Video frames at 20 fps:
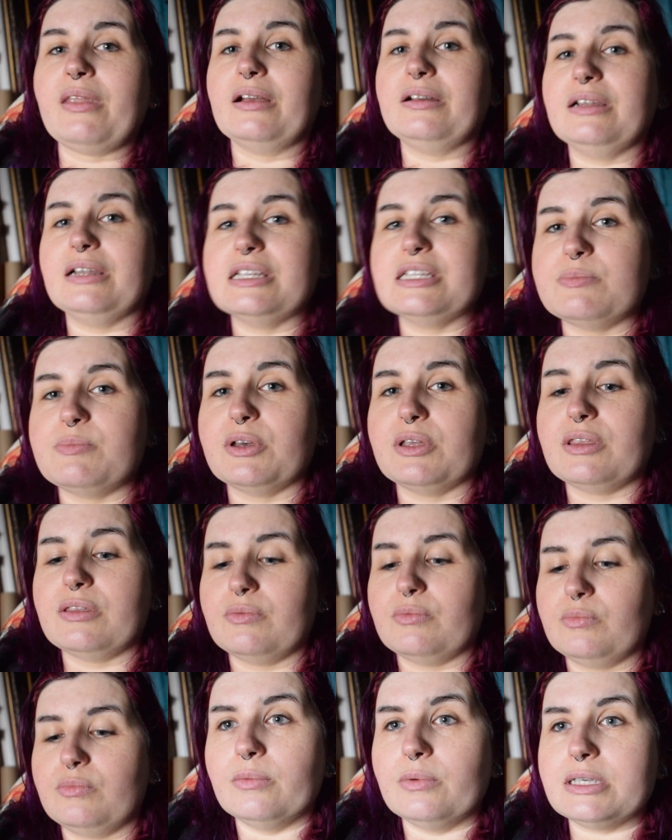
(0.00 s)
Elizabeth
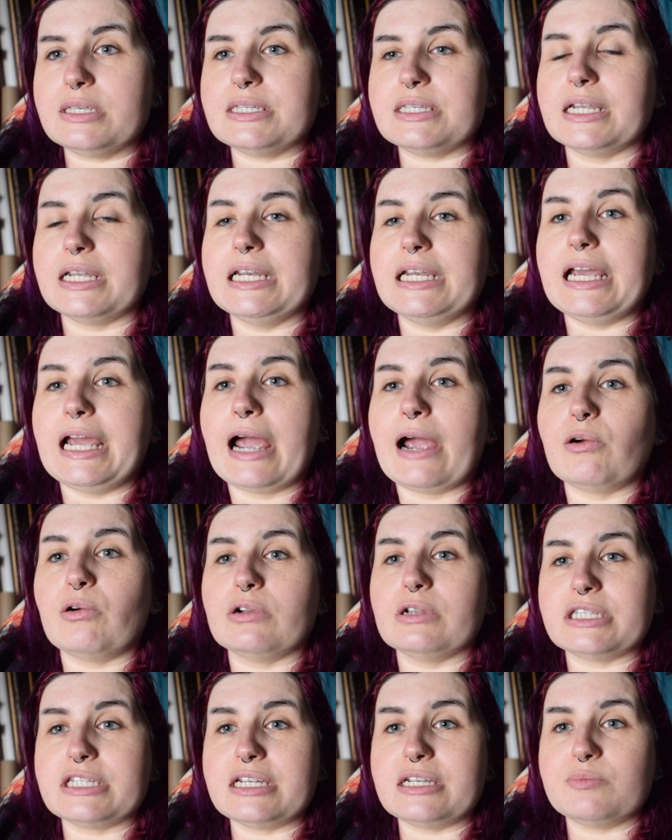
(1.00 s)
was suddenly
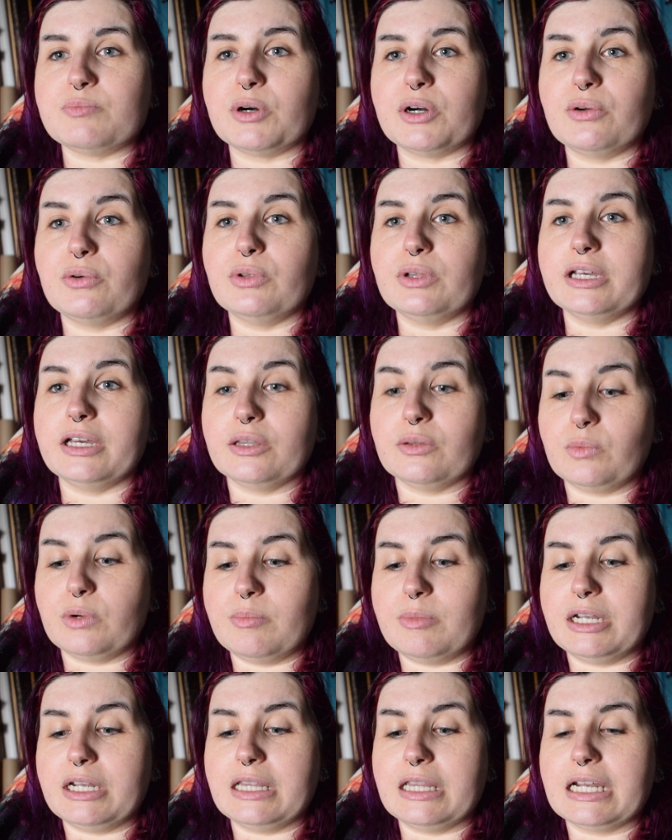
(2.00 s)
heralded by all the other
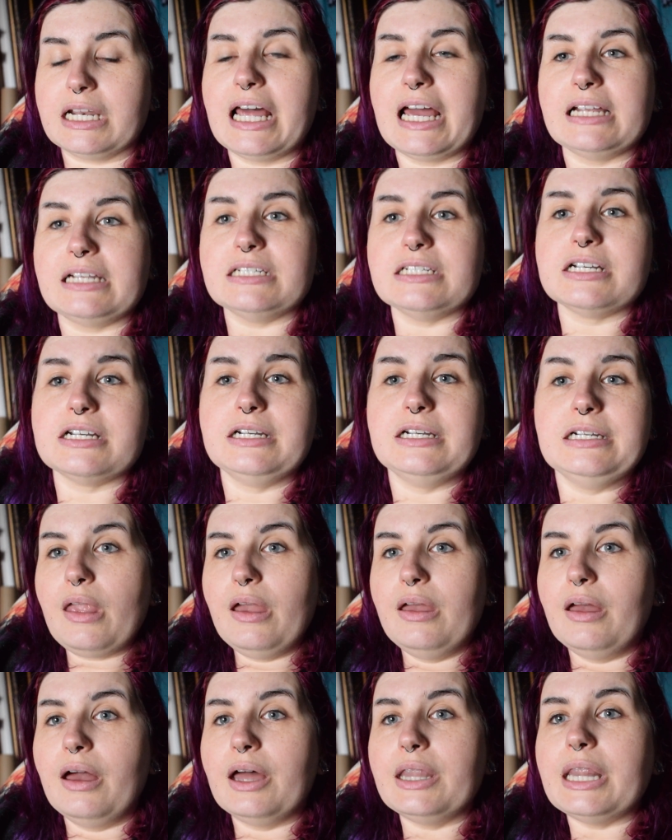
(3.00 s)
women in the land,
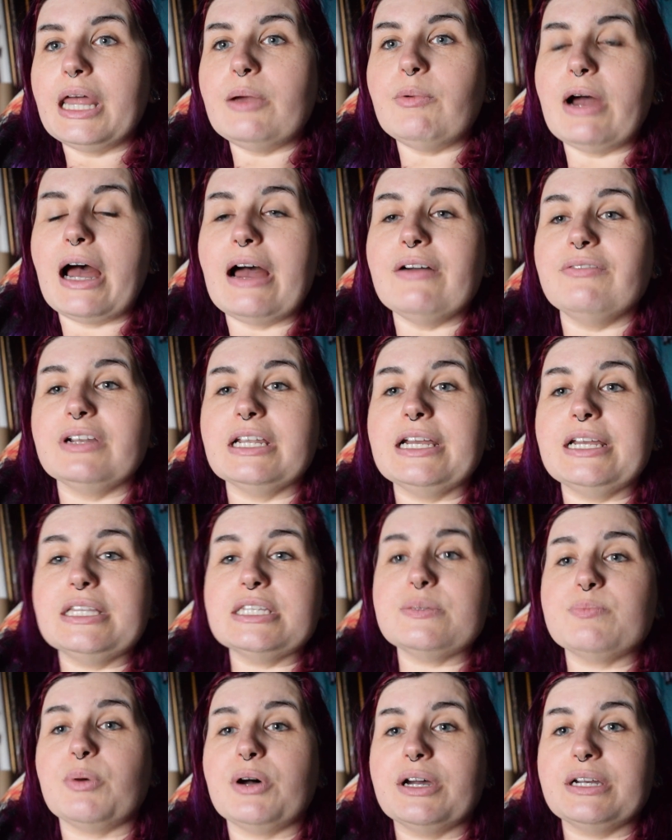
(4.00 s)
and they were heavily
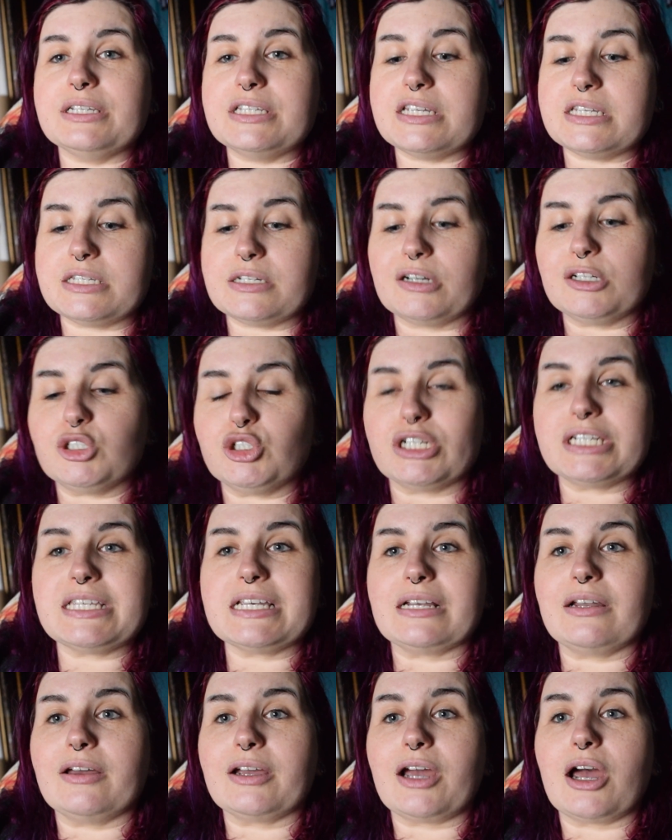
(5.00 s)
inspired to start
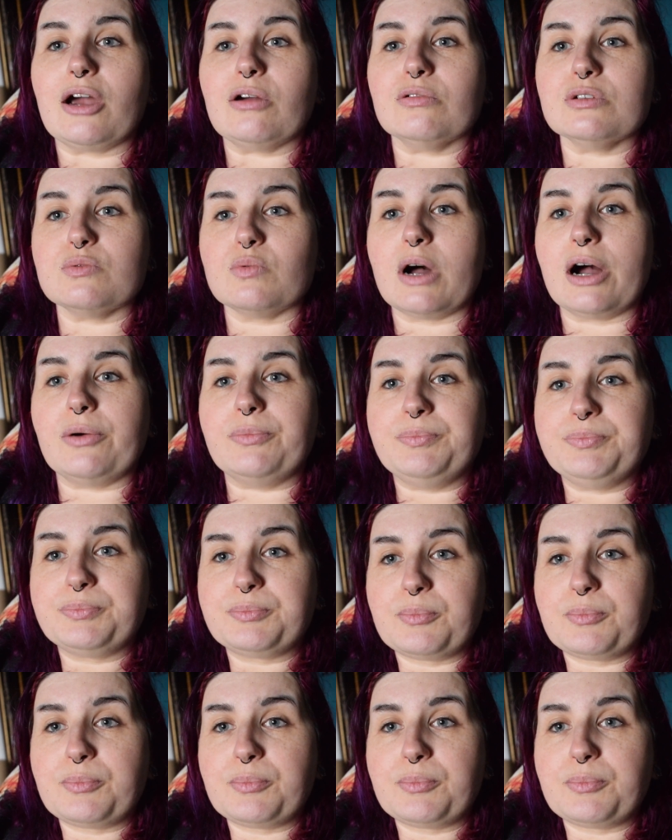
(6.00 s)
dressing like her as well.